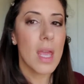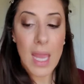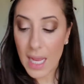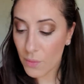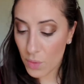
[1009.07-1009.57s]

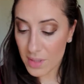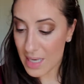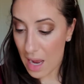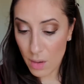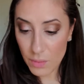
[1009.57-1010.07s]
And of course
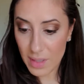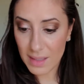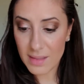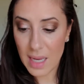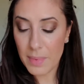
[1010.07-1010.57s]
now the
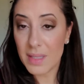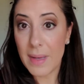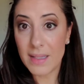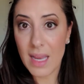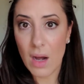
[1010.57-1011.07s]
next step is
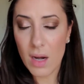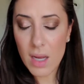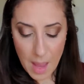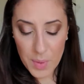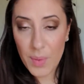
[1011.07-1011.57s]

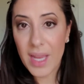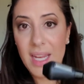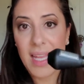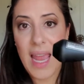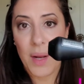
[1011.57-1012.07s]
mascara. I'm going
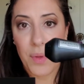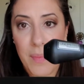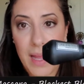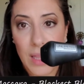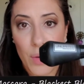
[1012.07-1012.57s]
in again with
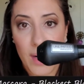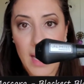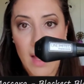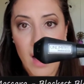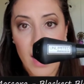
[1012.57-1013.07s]
my
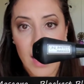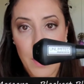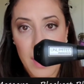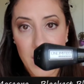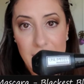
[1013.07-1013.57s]
L'Oreal
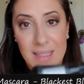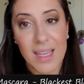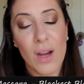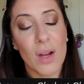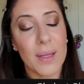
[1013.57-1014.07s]
Unlimited
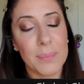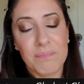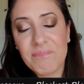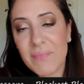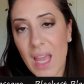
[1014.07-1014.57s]
Mascara.
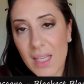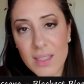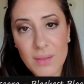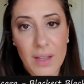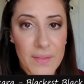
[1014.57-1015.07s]
I
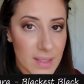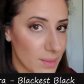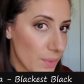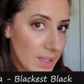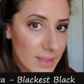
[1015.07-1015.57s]
do love this
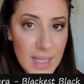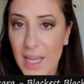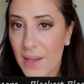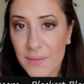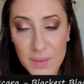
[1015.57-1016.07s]
one.
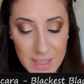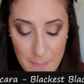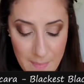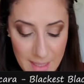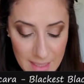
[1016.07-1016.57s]
Used
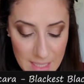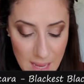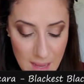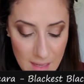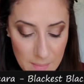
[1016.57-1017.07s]
it many
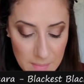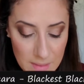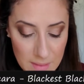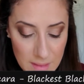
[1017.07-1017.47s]
times.